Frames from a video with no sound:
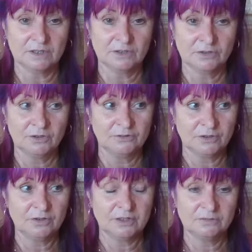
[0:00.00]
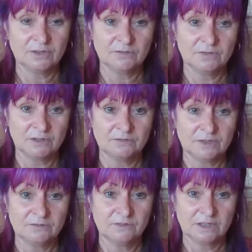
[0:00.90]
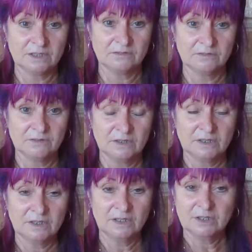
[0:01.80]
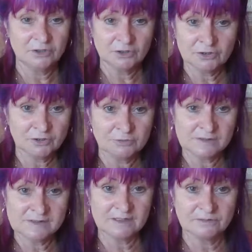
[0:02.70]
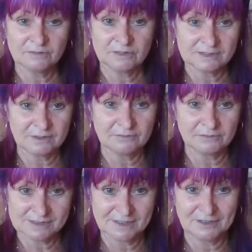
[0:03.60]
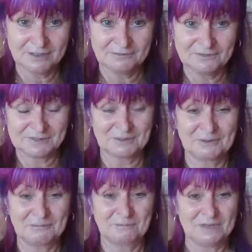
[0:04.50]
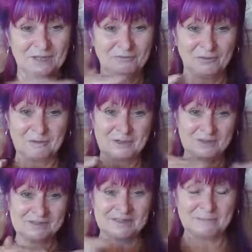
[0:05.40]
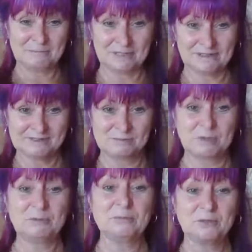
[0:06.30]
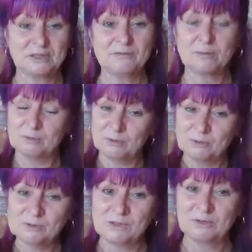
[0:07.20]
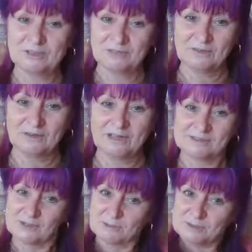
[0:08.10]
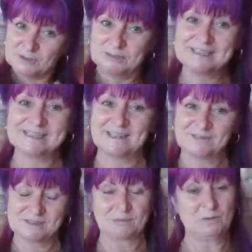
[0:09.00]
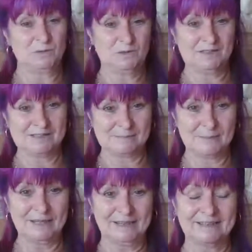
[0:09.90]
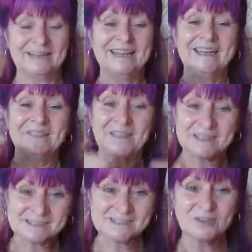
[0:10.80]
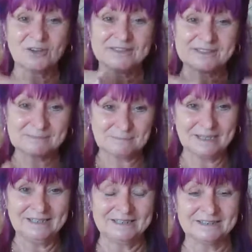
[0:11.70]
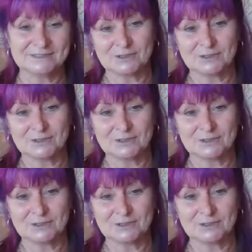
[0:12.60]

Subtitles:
And I go, if you give, you're not going to receive. So if we're nicely balanced, we will give, but we'll also leave our hearts open to receive some goodness back. That's nice balance.